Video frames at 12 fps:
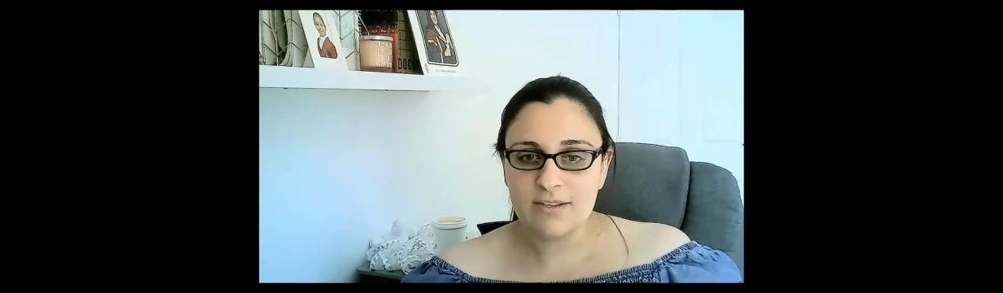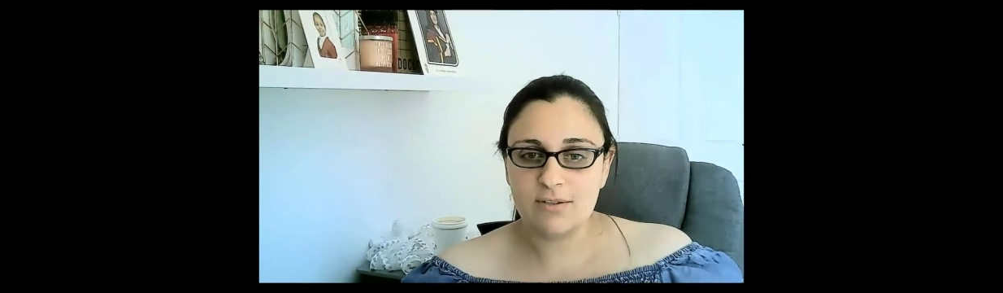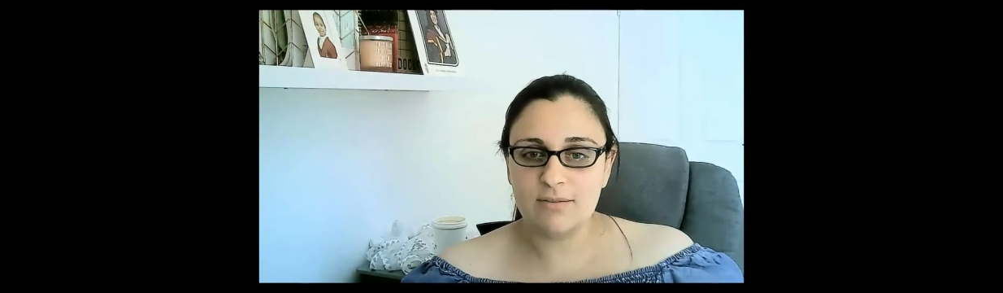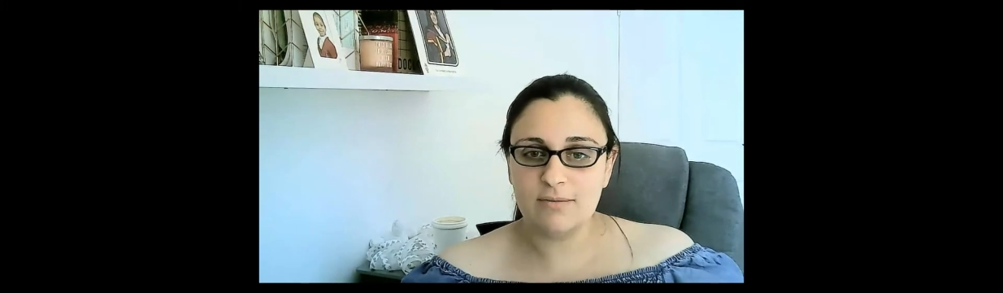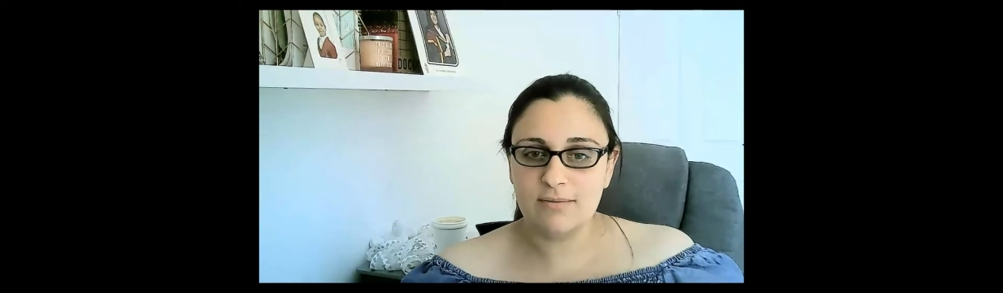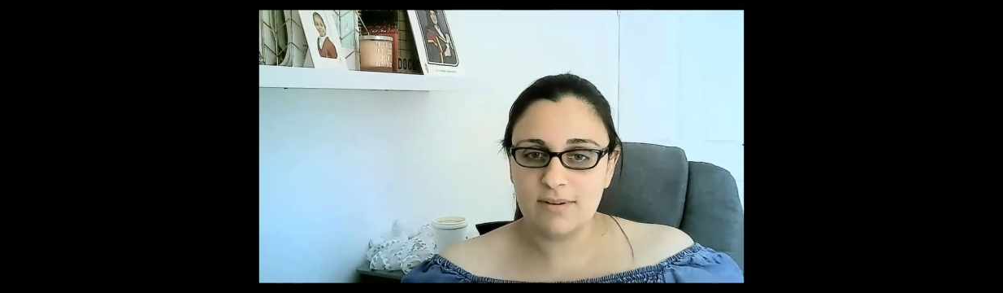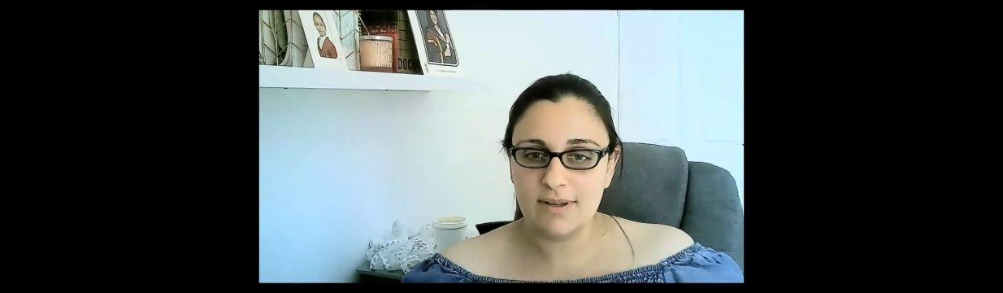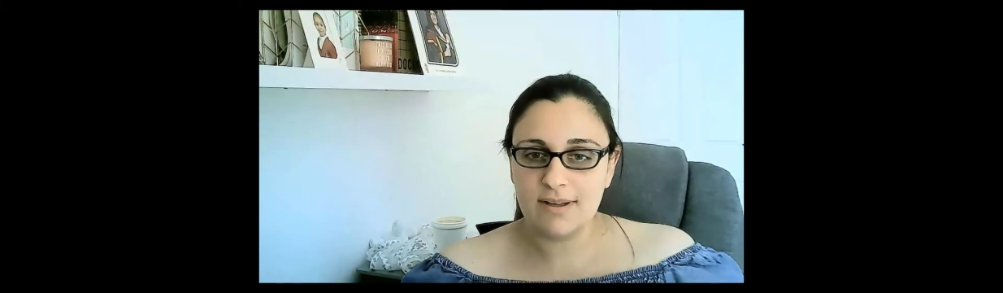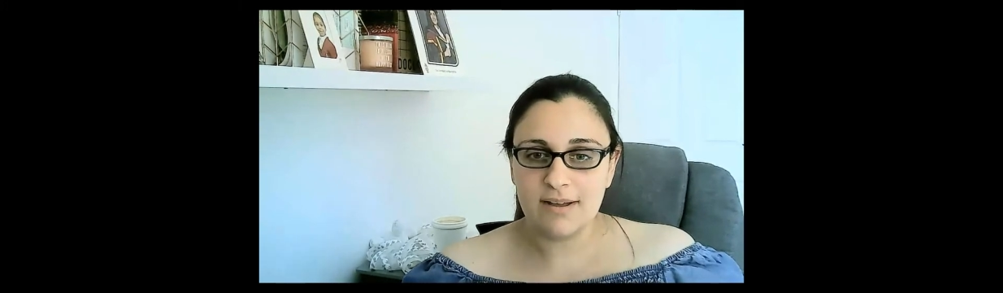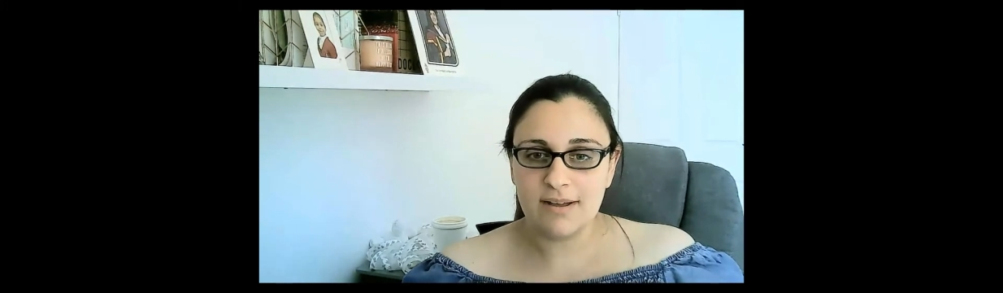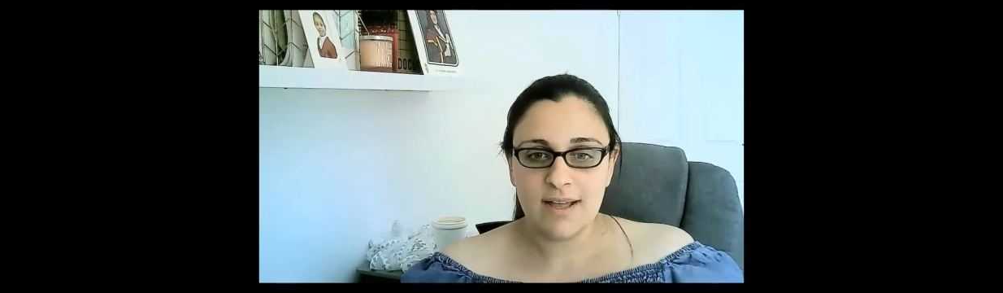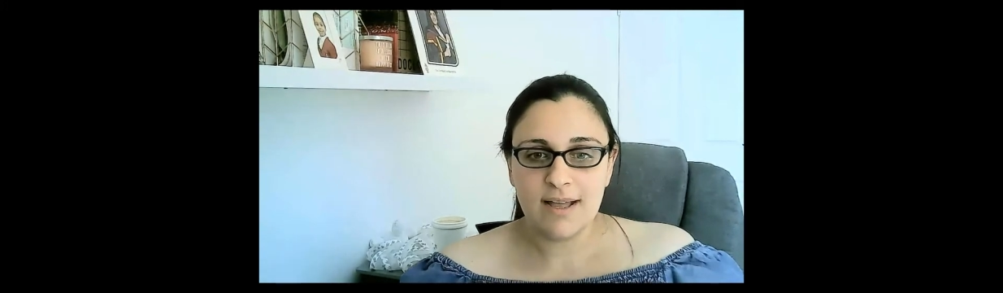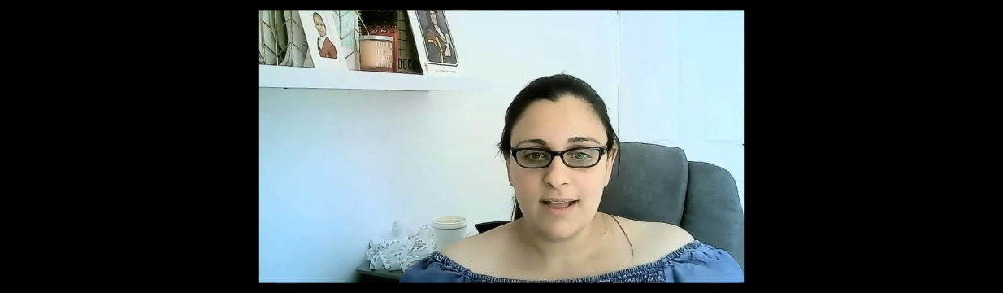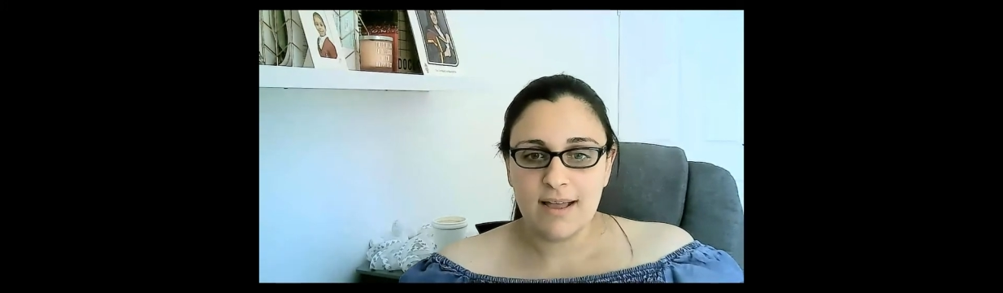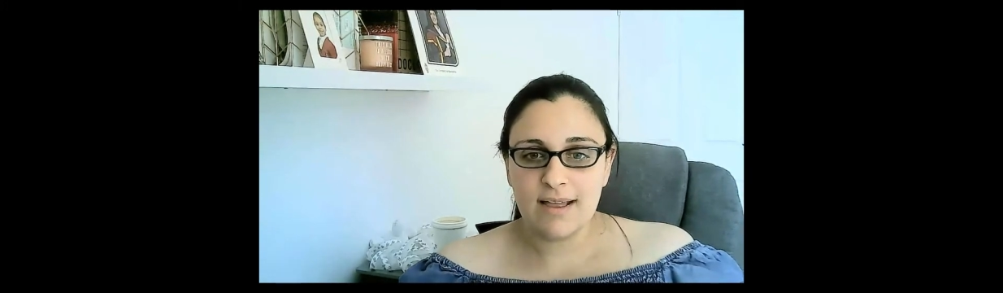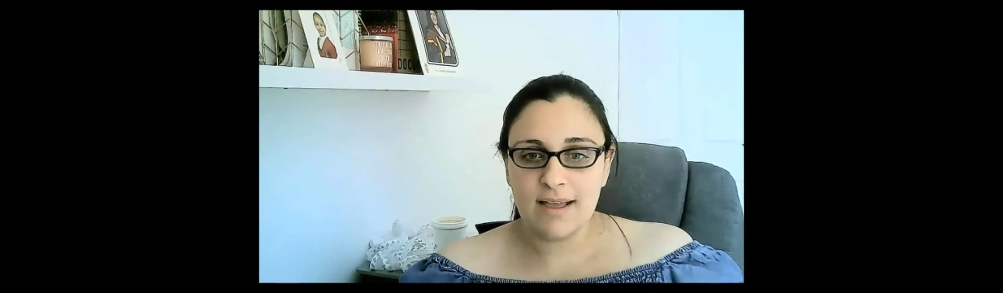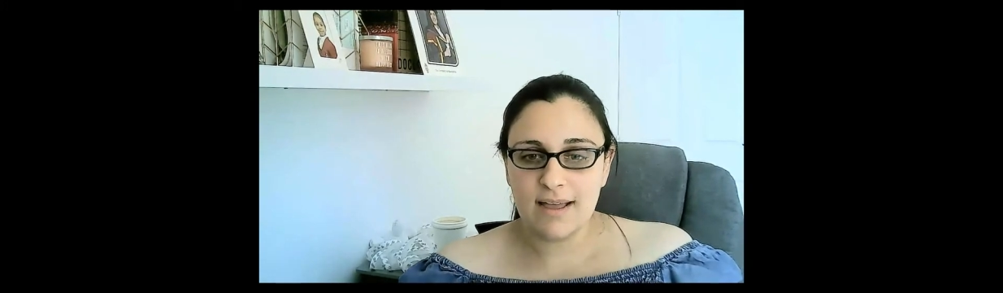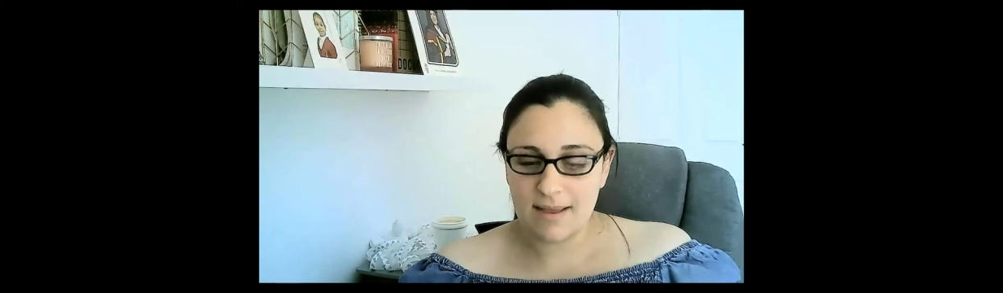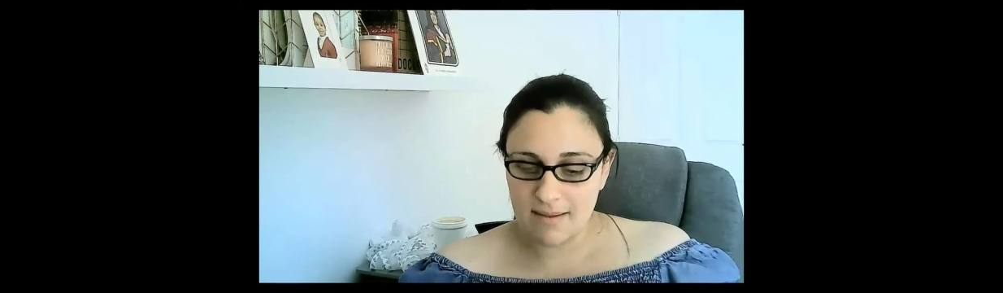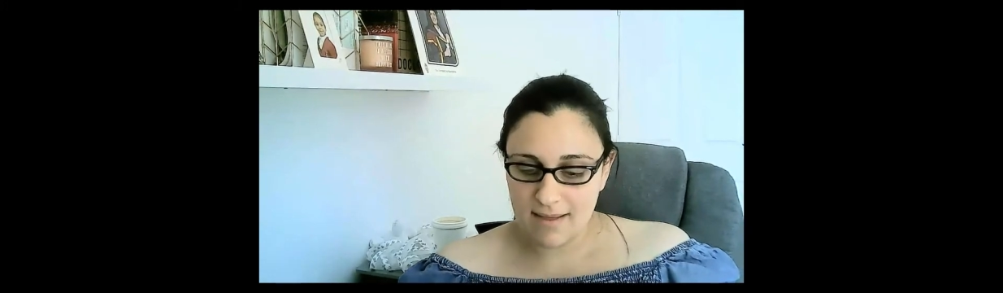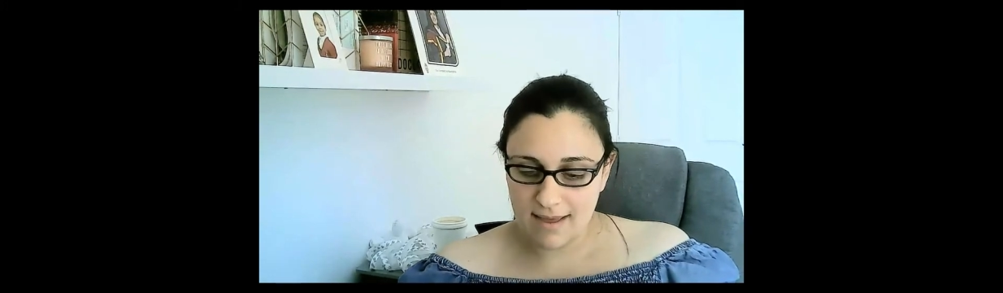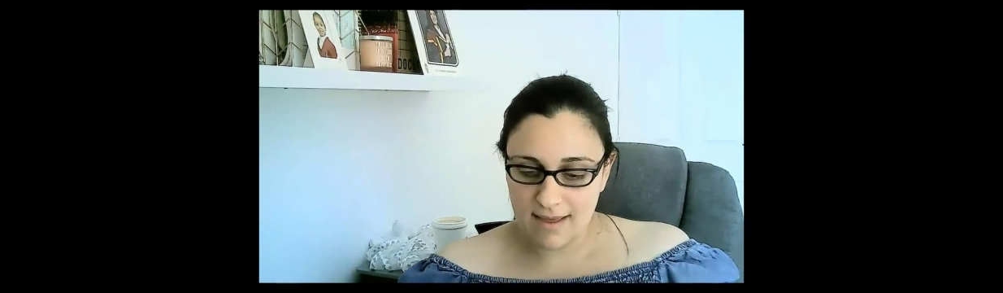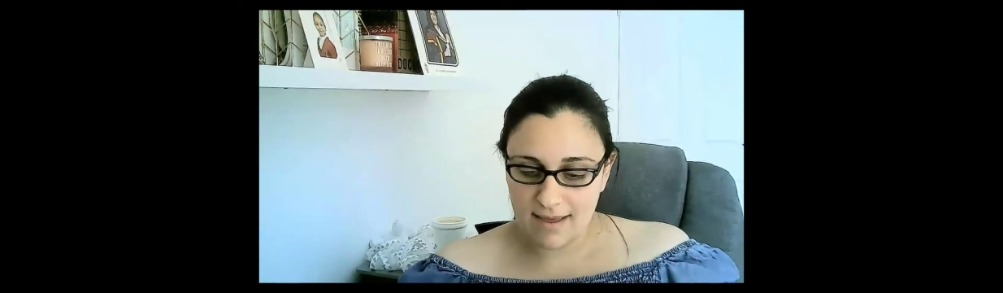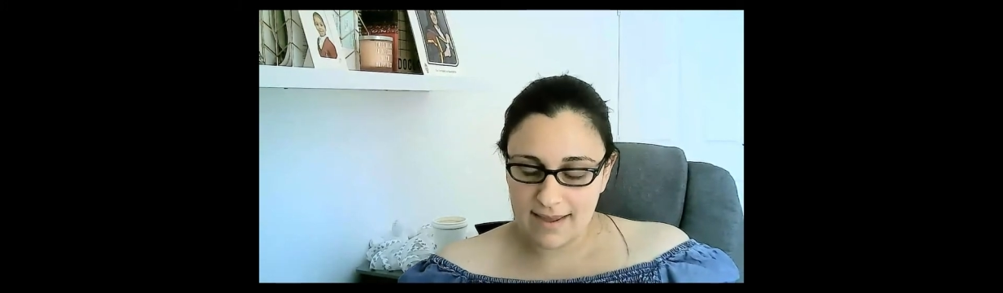So
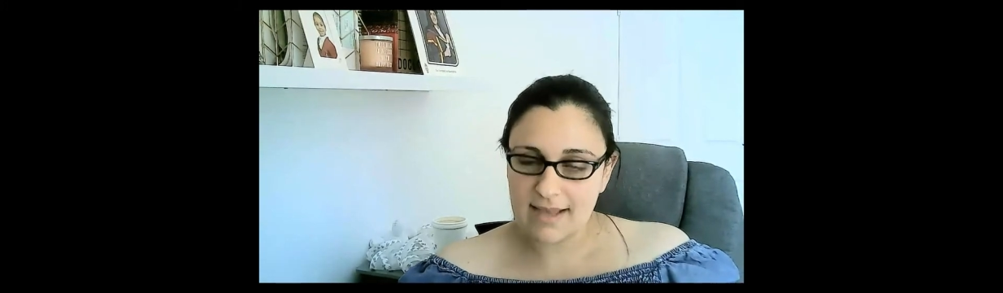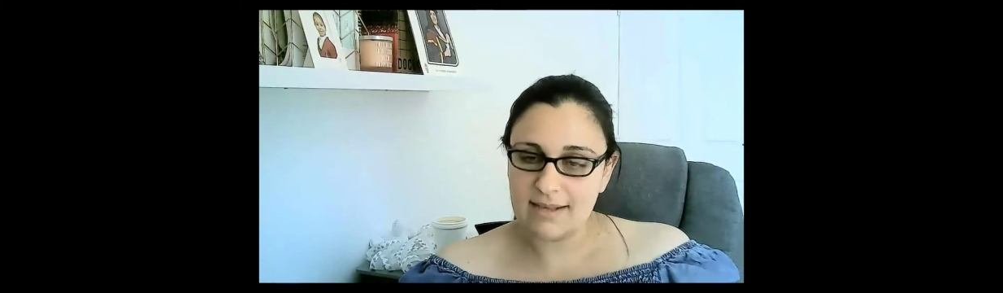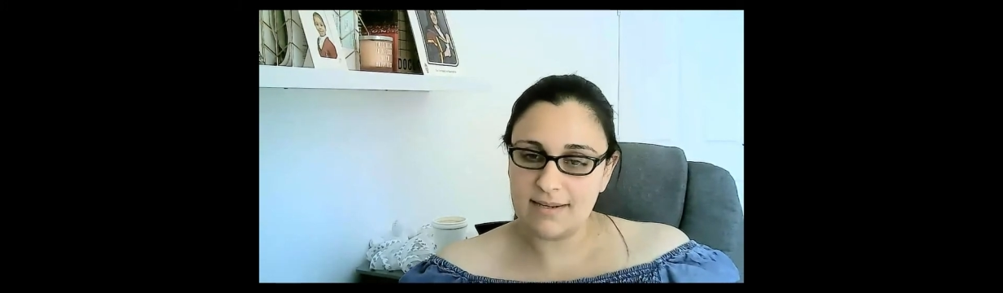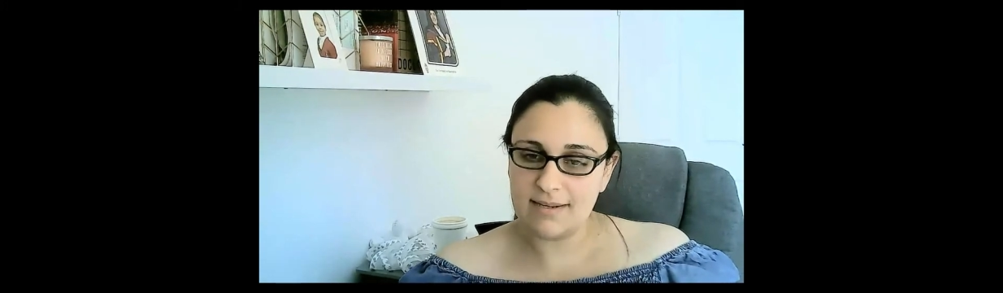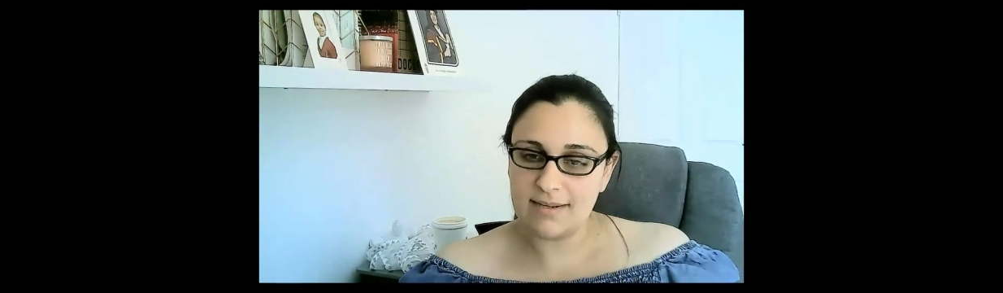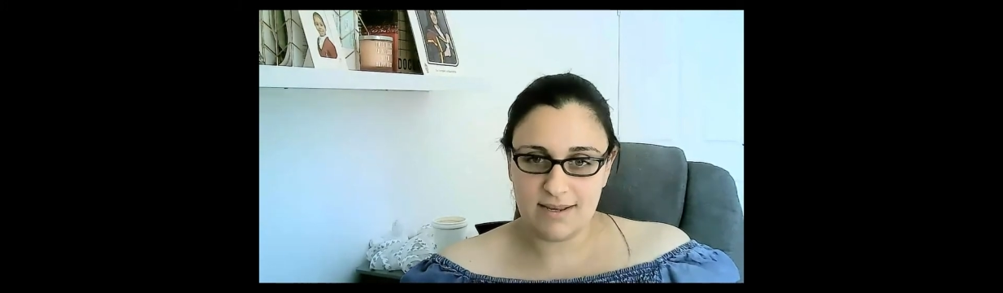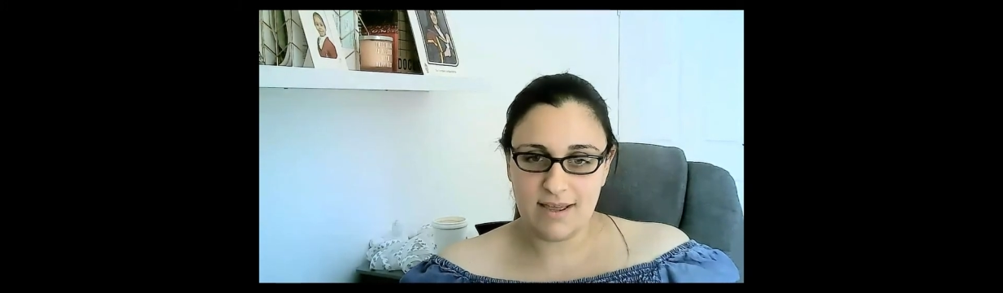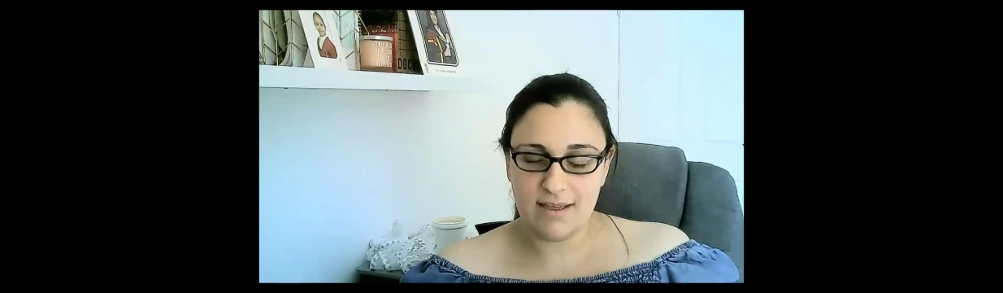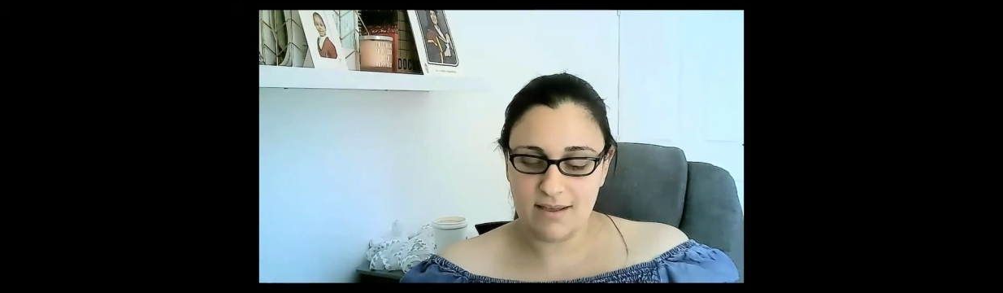yes,